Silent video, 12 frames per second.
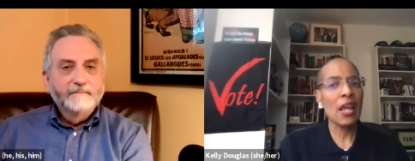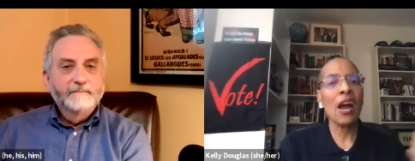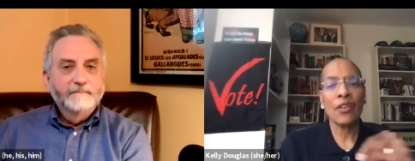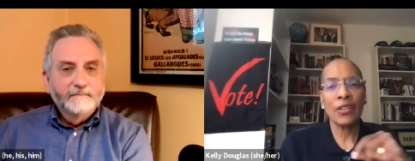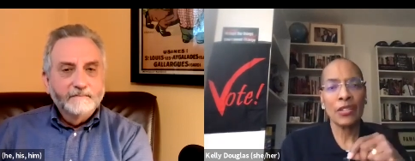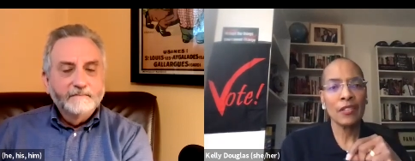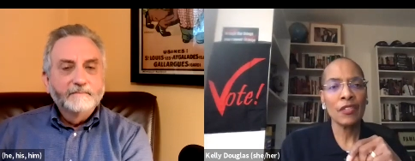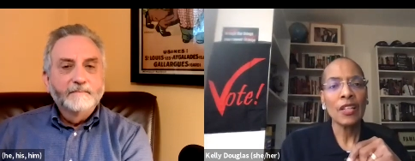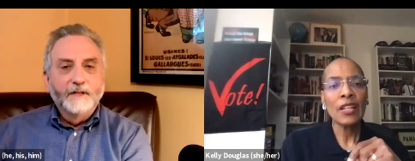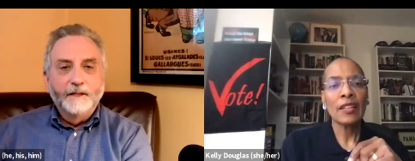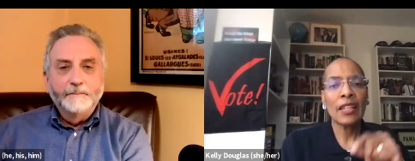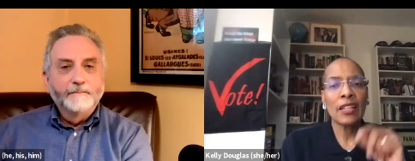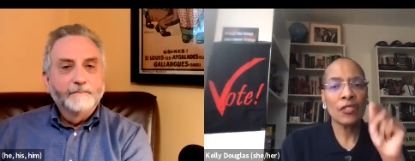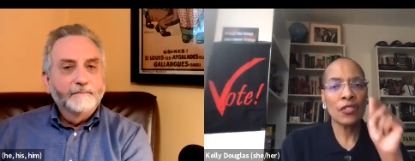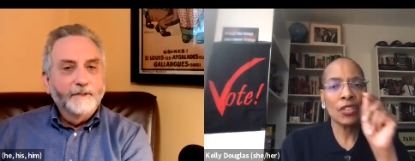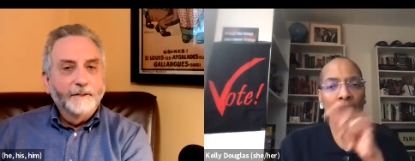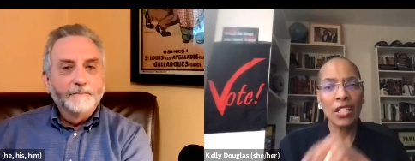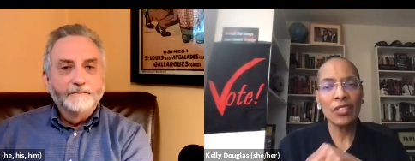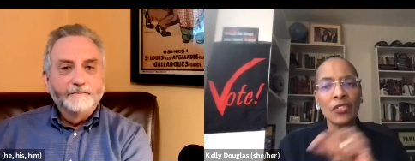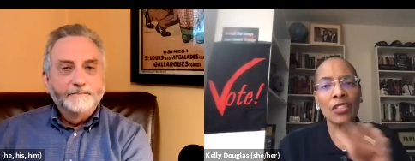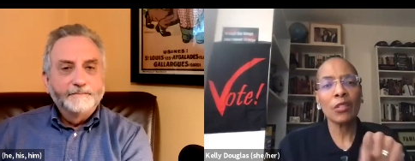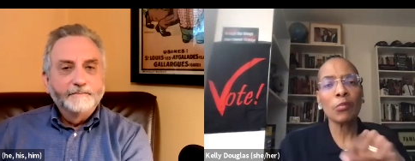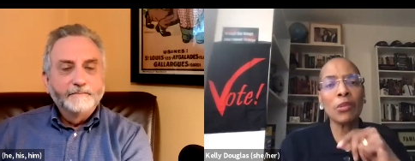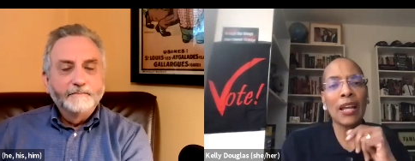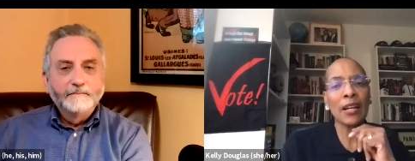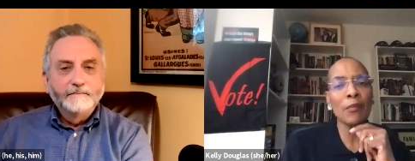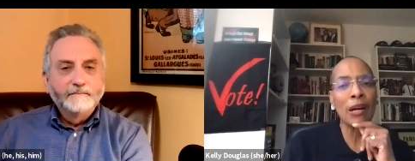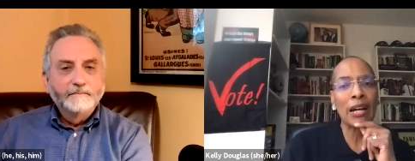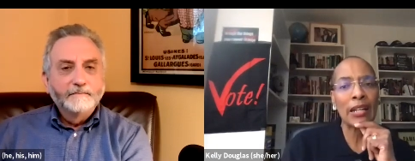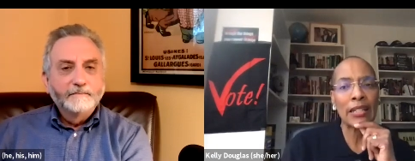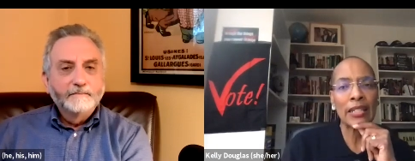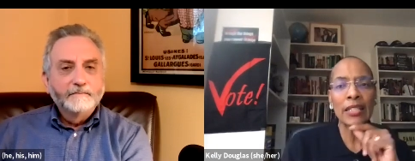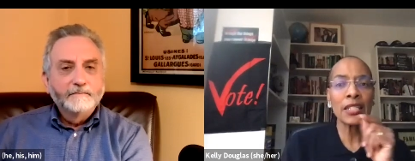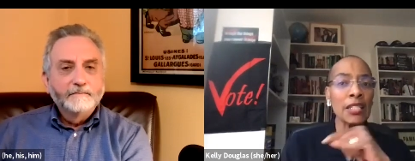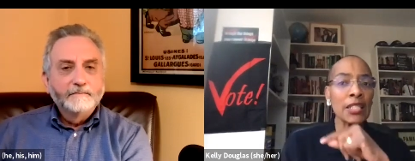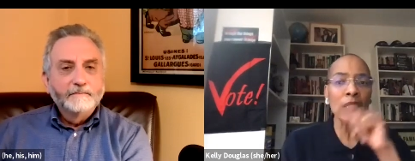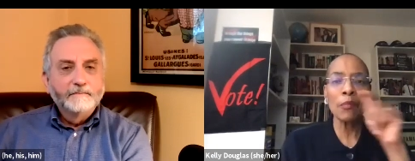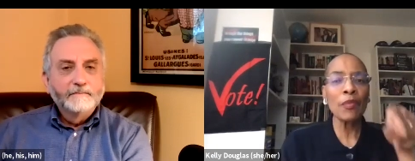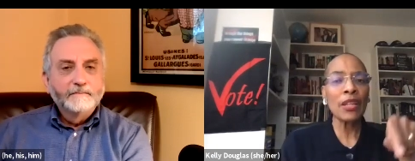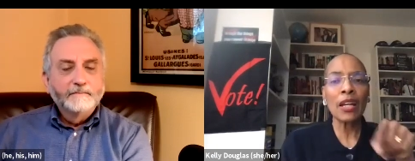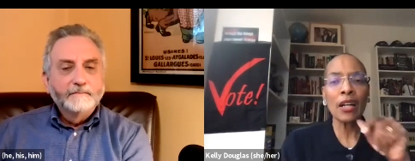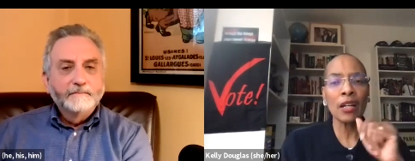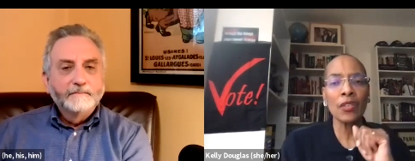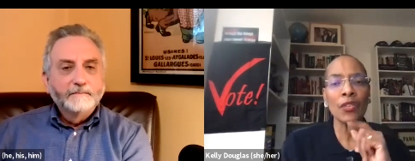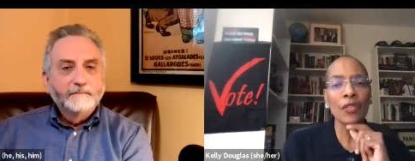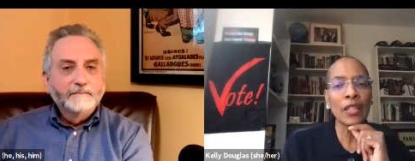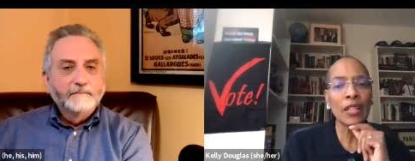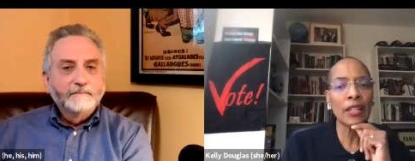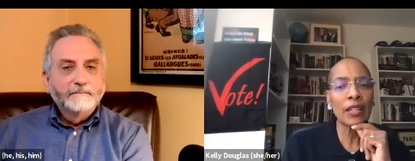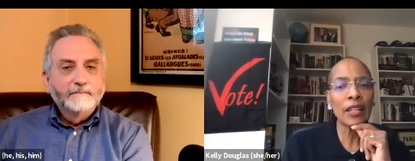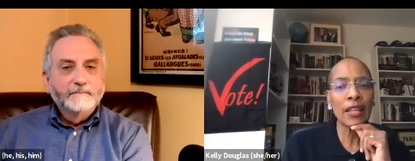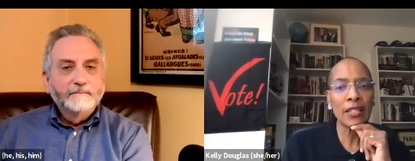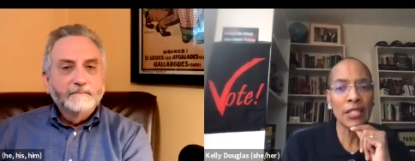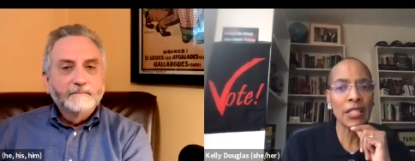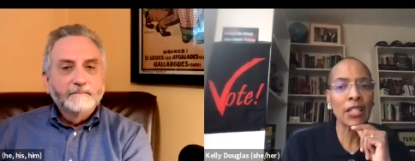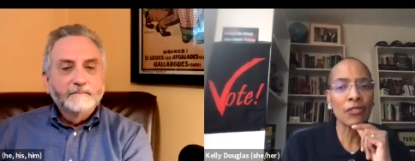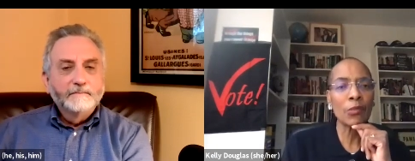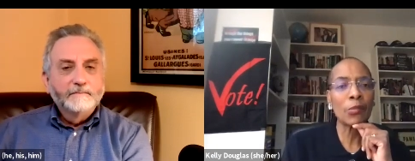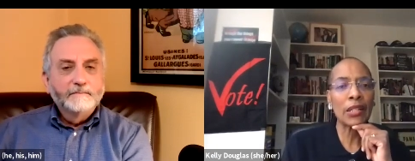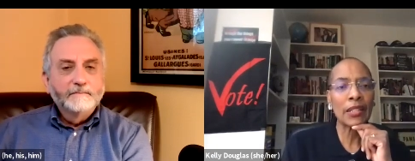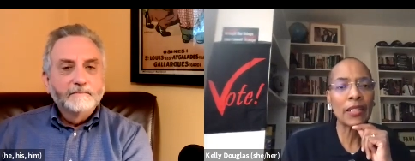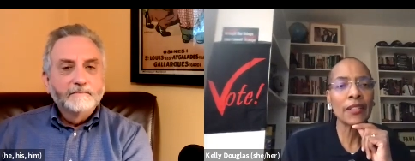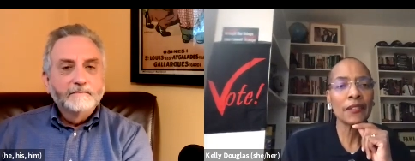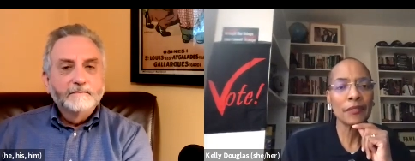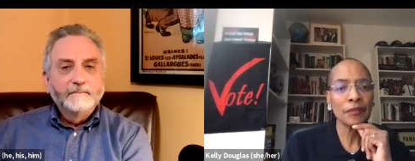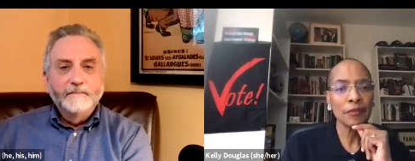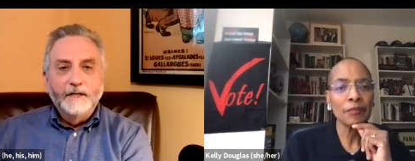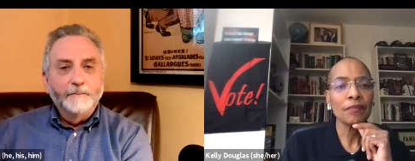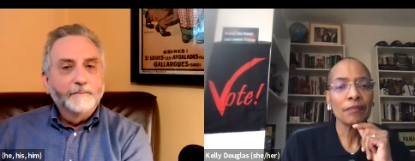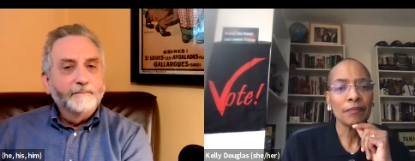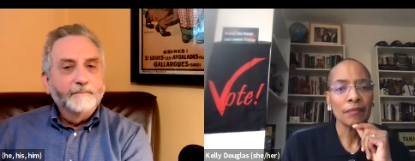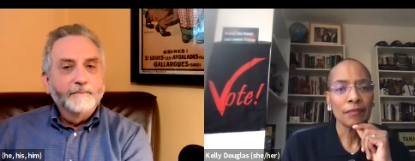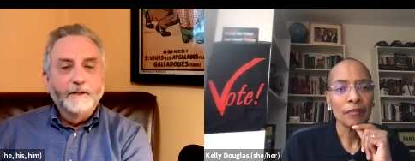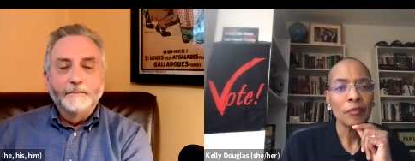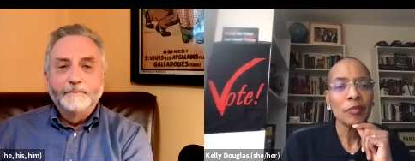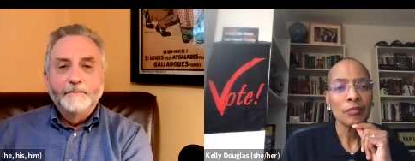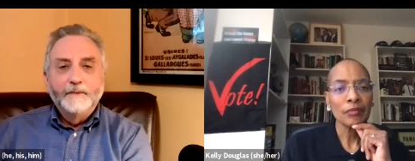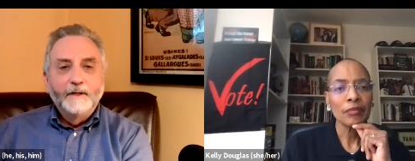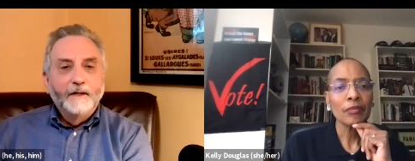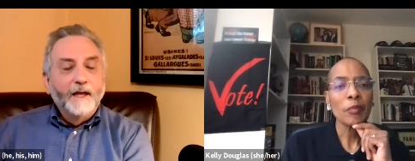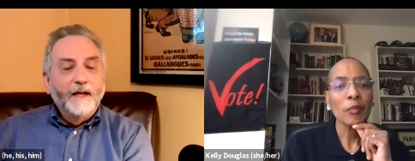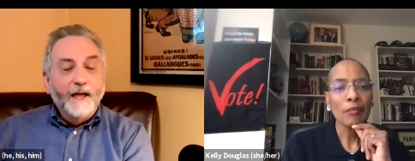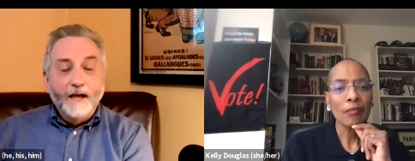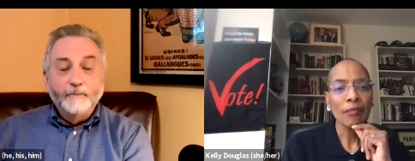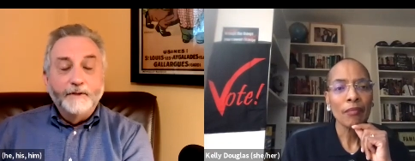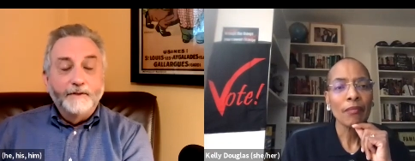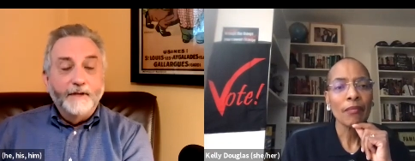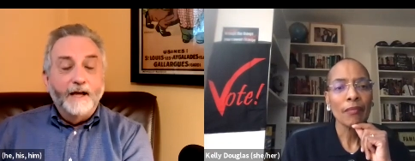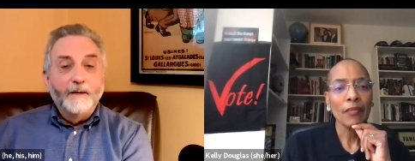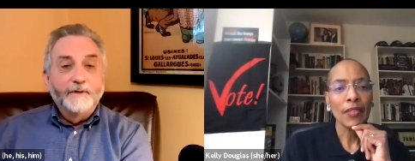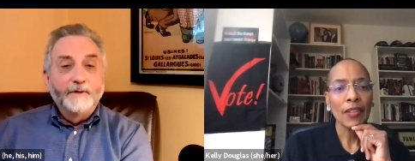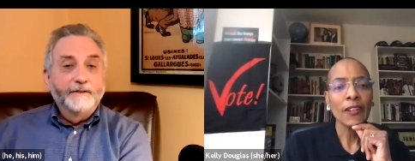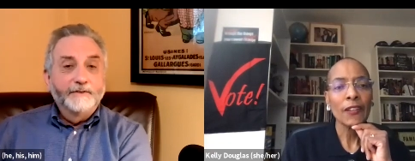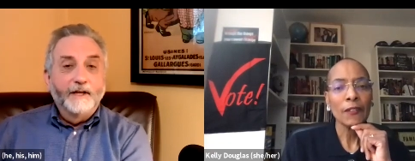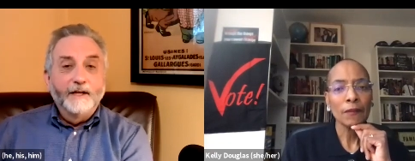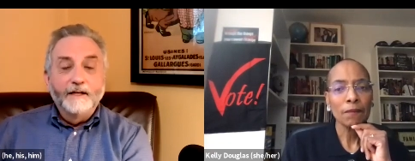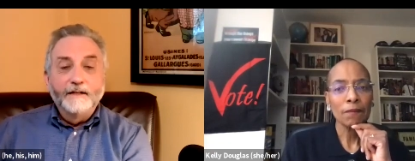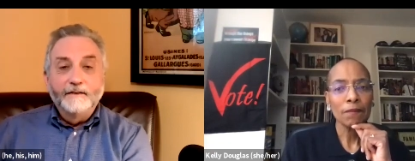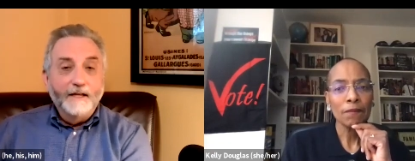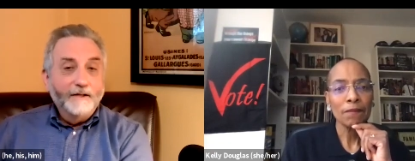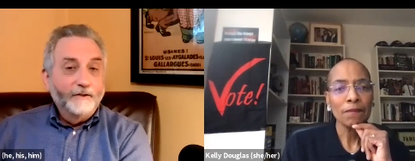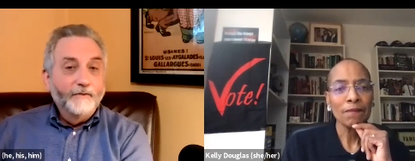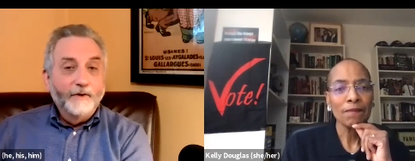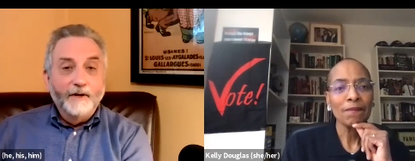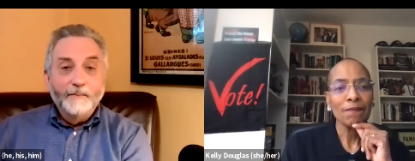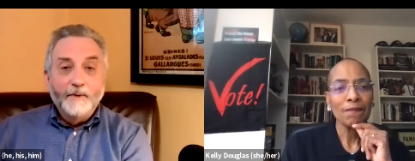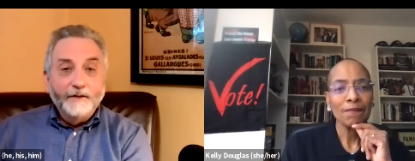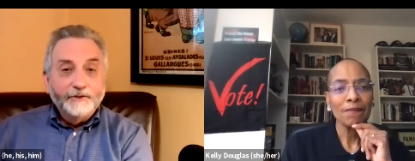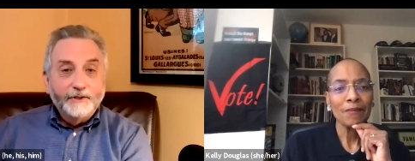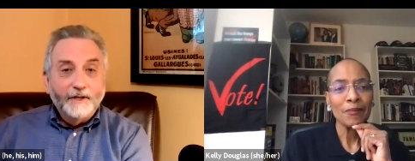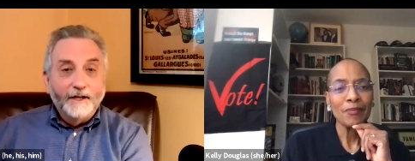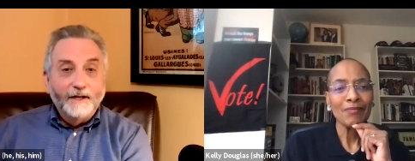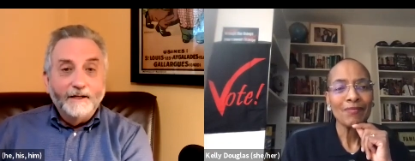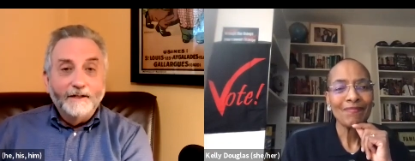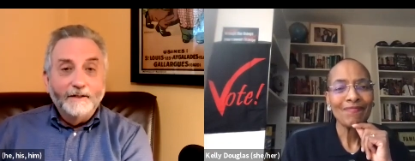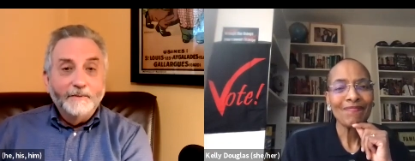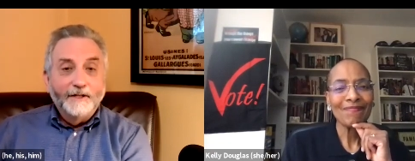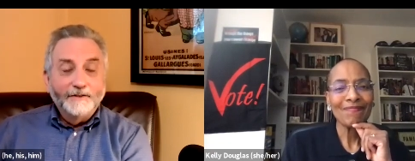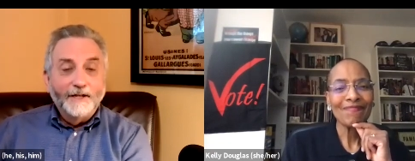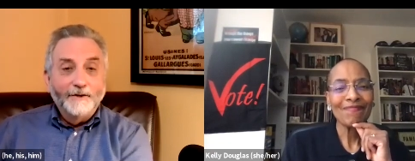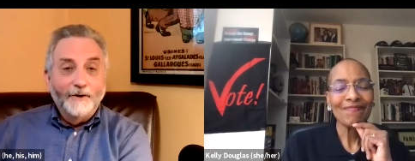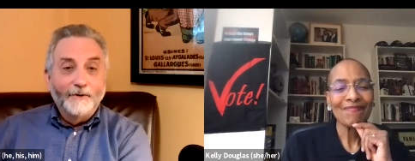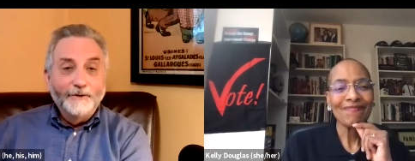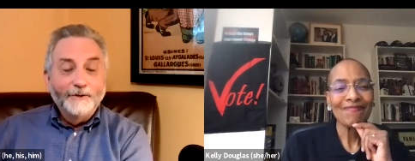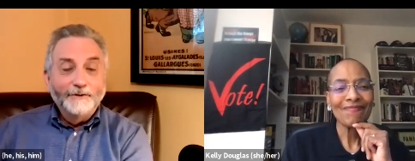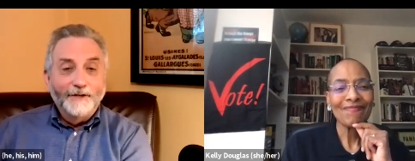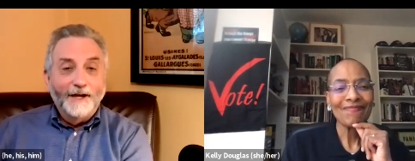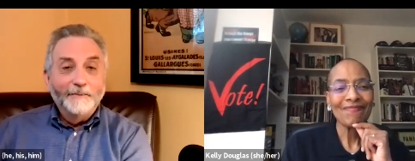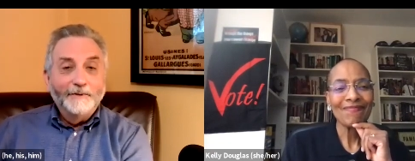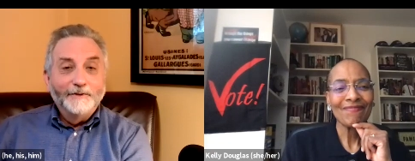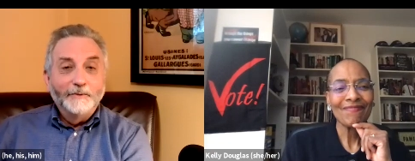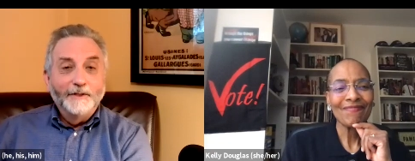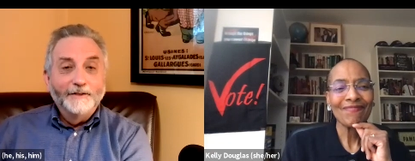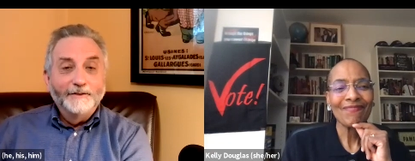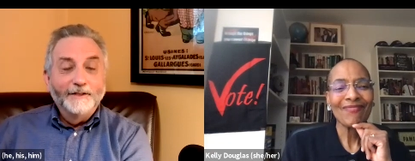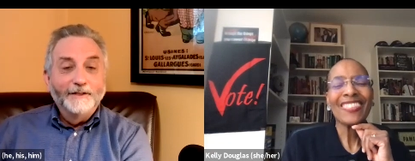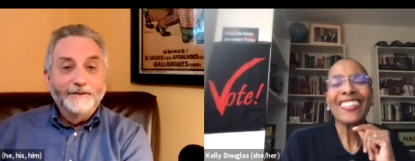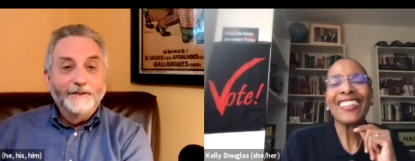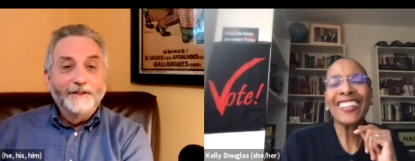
Speaker 1: narrative yeah. that suggests yeah. that the black body is something other than a sacred body.
Speaker 2: Yeah, yeah. And with that, I'm going to say thank you very much uh, because I know your time is is,